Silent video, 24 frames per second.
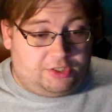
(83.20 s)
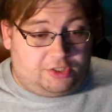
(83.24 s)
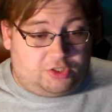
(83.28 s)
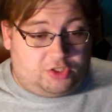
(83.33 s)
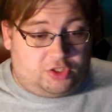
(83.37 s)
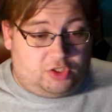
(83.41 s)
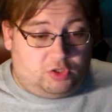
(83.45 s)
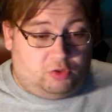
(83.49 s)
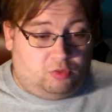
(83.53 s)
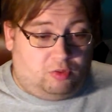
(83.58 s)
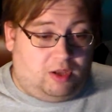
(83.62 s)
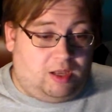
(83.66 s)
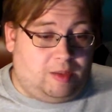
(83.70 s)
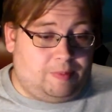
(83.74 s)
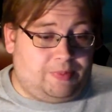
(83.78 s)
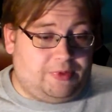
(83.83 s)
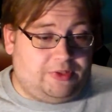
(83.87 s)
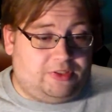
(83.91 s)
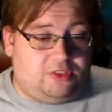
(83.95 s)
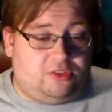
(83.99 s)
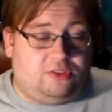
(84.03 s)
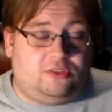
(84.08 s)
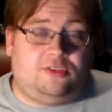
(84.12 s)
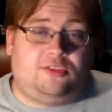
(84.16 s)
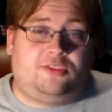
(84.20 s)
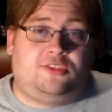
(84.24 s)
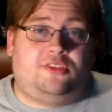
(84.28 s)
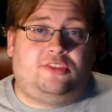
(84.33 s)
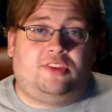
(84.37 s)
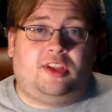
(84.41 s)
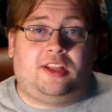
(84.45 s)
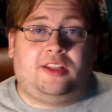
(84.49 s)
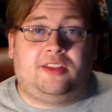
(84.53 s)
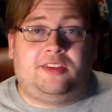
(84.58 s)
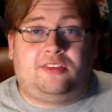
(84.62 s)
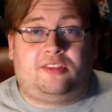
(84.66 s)
show up and do
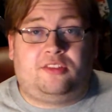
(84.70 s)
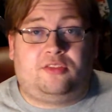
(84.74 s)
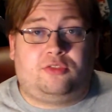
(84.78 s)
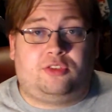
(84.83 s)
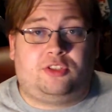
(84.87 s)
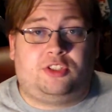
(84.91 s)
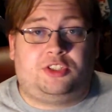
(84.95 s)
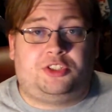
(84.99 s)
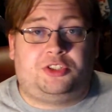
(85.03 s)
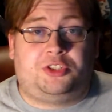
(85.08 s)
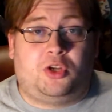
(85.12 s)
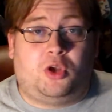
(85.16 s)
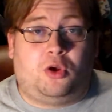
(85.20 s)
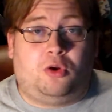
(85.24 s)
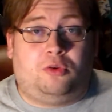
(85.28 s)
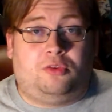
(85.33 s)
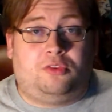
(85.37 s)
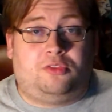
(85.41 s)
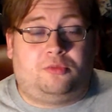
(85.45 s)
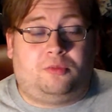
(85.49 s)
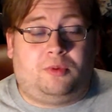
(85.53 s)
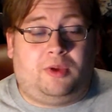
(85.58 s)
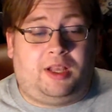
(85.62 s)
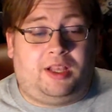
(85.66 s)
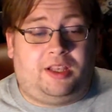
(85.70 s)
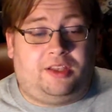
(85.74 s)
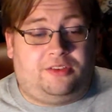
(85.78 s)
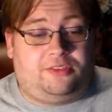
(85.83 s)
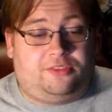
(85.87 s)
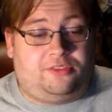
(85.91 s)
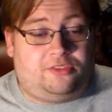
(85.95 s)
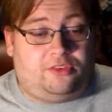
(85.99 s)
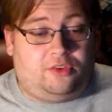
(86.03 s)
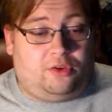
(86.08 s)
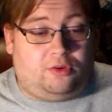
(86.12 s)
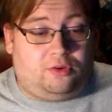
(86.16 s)
stunts for the show as well,
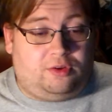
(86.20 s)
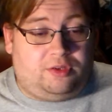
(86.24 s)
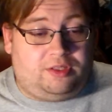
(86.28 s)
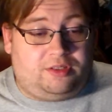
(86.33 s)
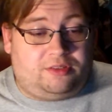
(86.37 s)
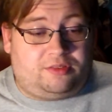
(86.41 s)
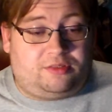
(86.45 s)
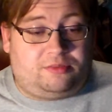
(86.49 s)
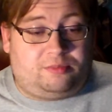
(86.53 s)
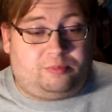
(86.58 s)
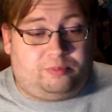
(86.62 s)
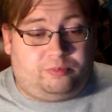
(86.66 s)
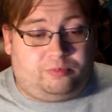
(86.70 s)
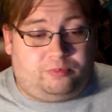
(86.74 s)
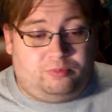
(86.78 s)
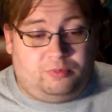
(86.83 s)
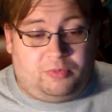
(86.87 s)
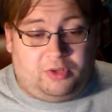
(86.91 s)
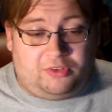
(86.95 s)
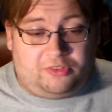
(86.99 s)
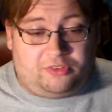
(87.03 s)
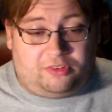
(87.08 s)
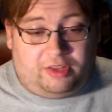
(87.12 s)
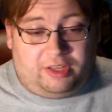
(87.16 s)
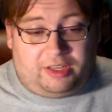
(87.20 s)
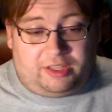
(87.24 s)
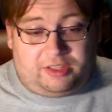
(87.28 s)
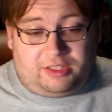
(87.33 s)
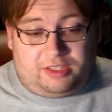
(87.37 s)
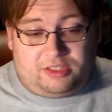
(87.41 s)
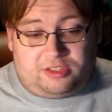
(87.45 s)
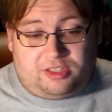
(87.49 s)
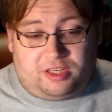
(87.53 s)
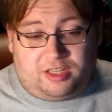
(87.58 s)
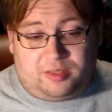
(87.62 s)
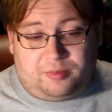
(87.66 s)
so it's most
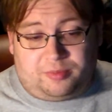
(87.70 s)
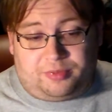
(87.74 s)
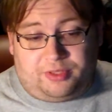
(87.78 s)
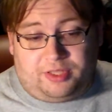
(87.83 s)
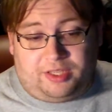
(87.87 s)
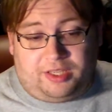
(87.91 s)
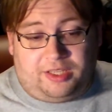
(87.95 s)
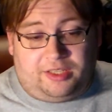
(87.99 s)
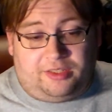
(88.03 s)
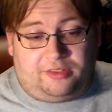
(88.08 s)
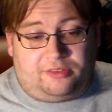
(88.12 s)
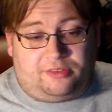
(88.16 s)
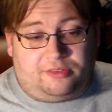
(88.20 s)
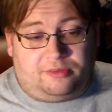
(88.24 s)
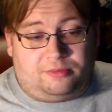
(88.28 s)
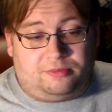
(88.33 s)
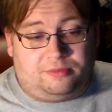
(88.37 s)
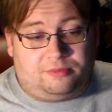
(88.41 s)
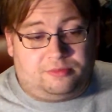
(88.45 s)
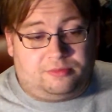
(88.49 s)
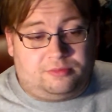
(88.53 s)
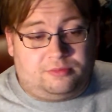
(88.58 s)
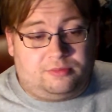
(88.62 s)
likely Johnny Blaze.